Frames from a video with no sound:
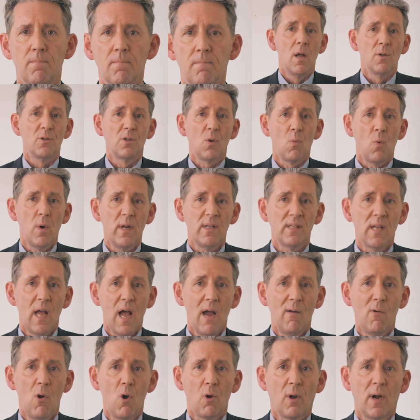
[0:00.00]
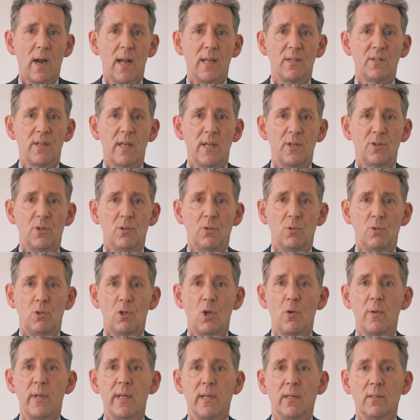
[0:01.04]
So what is our organization
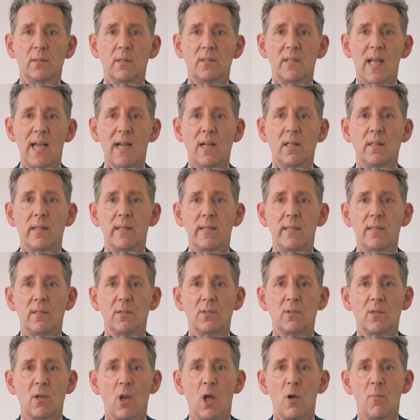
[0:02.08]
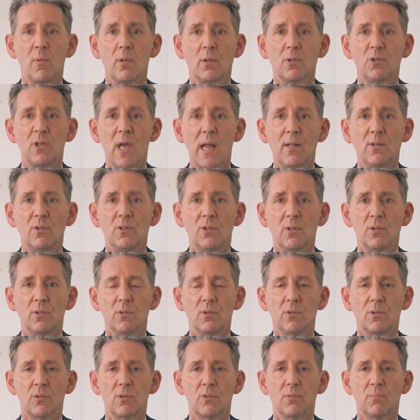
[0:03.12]
doing to tackle these global
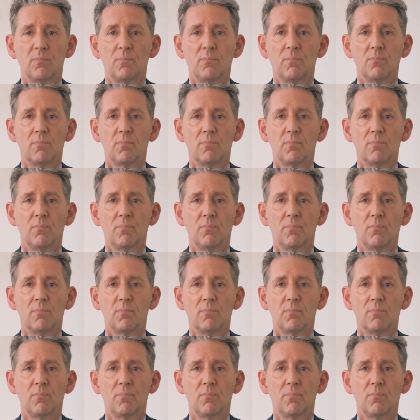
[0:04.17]
challenges?